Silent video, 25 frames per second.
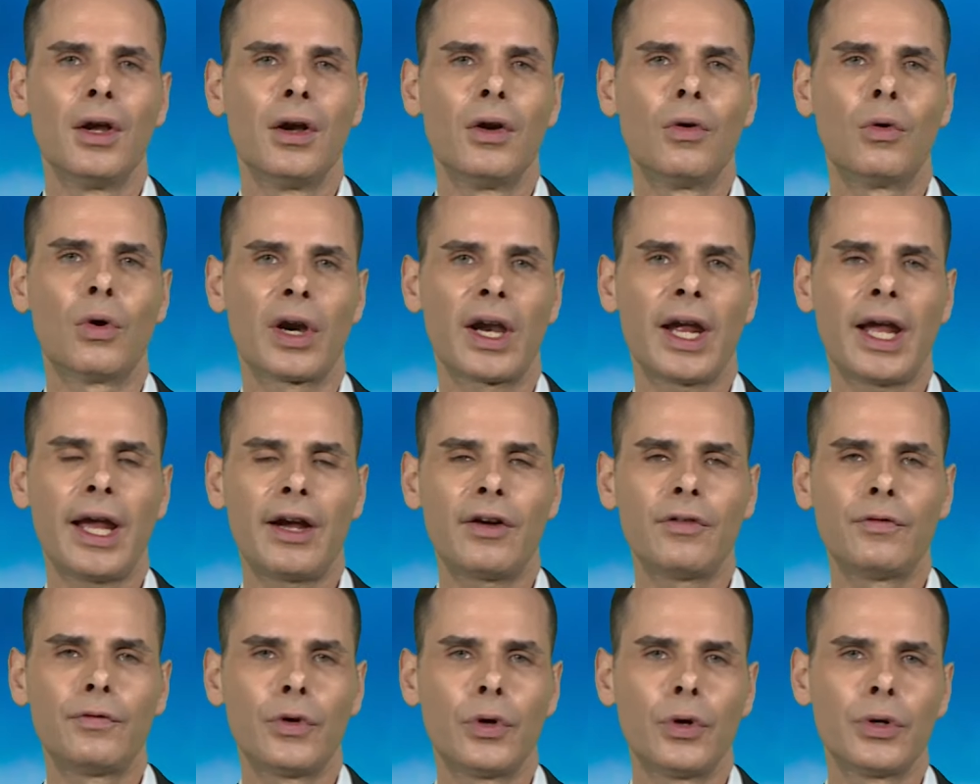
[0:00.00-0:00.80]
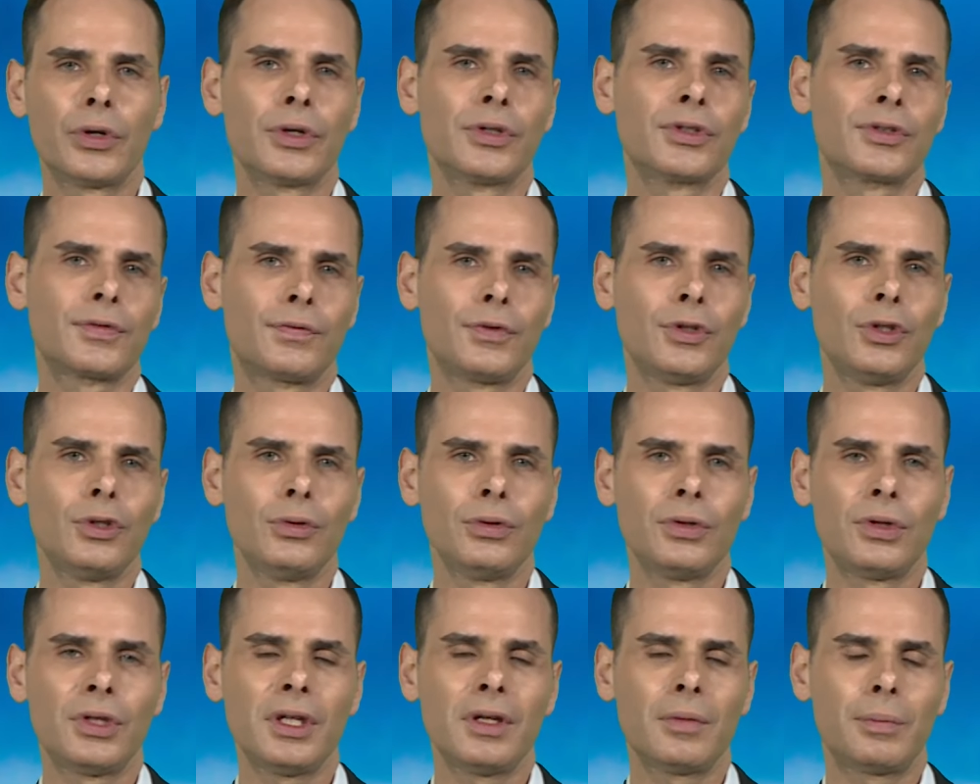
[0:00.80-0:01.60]
or how voters
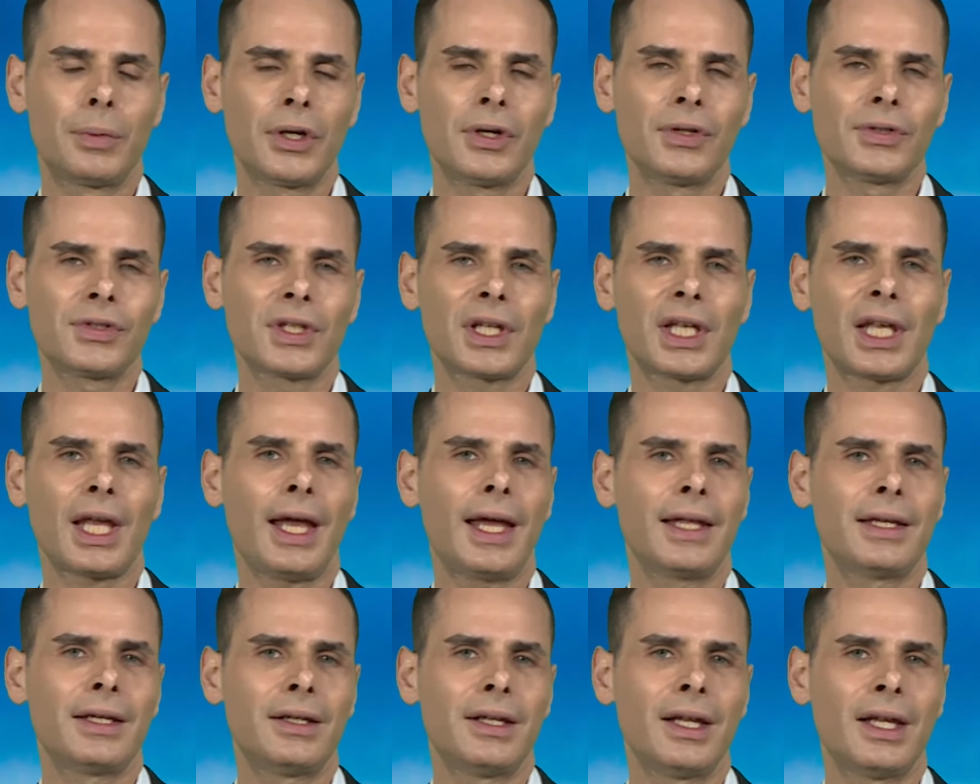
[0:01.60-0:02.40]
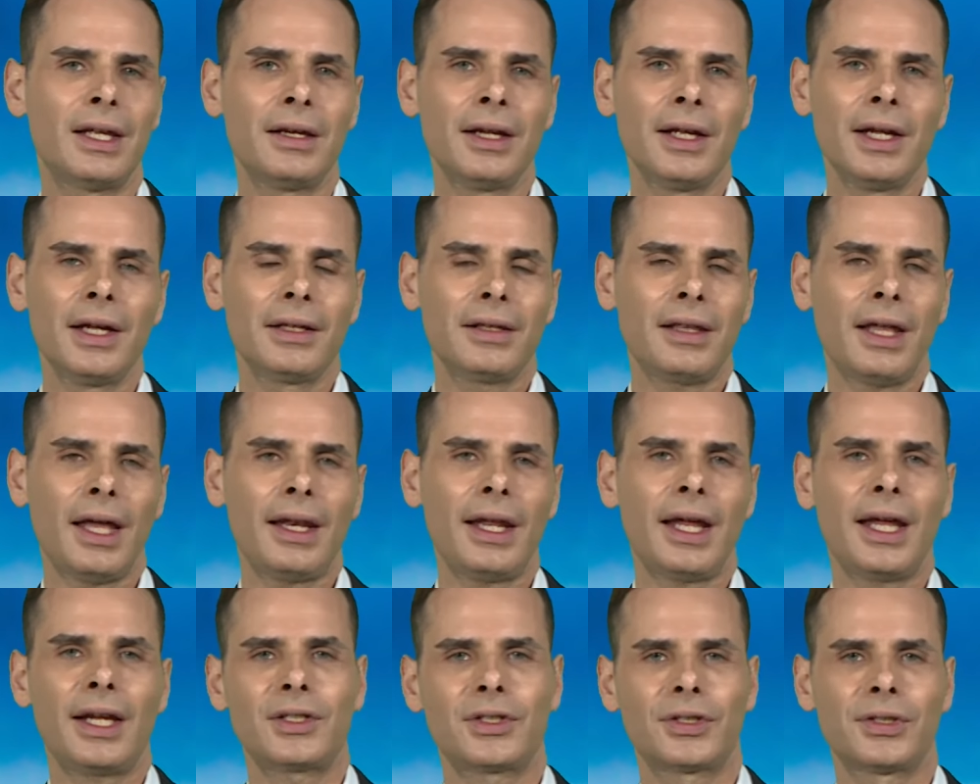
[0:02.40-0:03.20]
viewed the opposing candidate, that
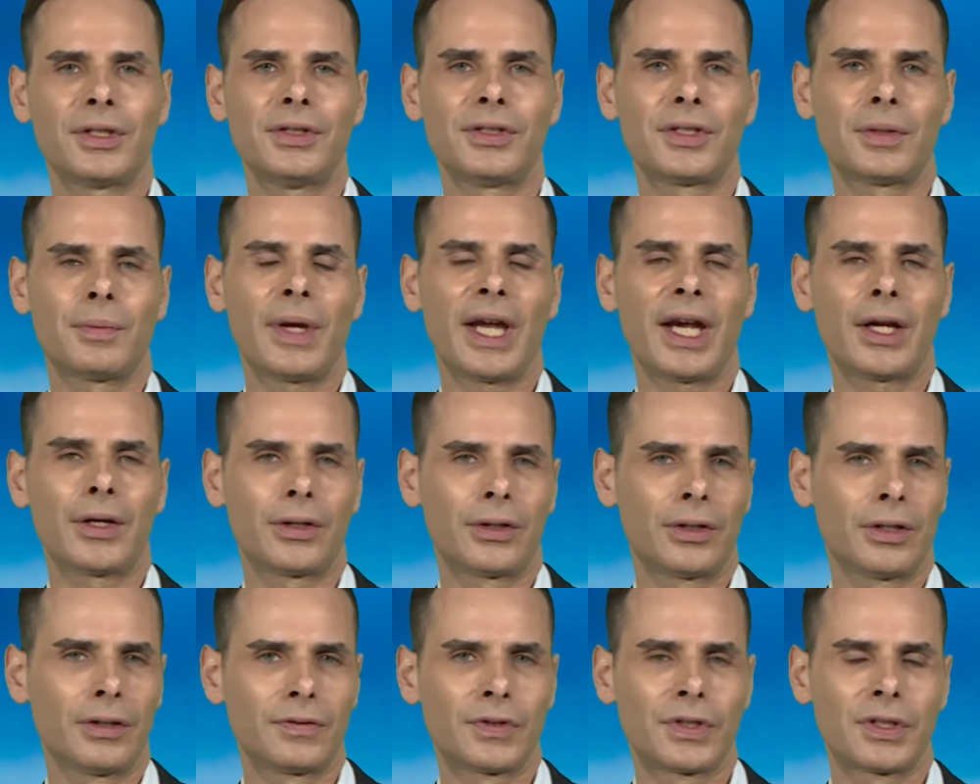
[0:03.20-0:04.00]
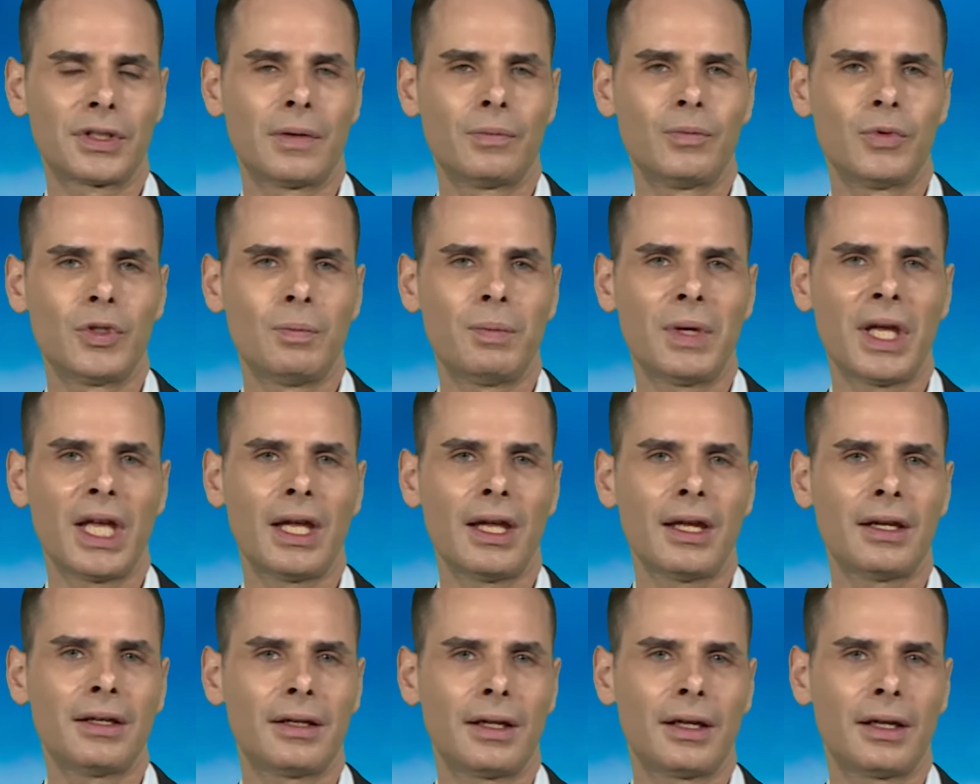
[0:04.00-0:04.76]
actually is a matter of some debate.